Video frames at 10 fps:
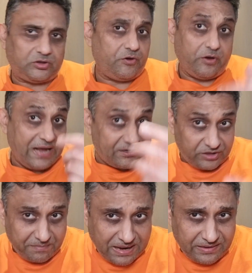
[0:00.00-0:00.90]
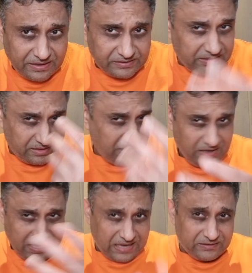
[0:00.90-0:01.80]
So you've got Action Amanda as an
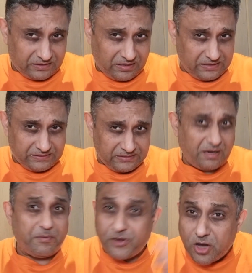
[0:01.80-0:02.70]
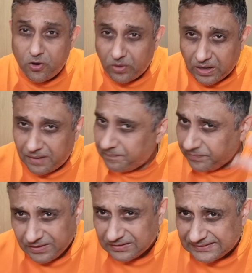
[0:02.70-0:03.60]
example, yoga,
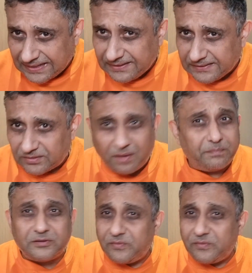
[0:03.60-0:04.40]
second example.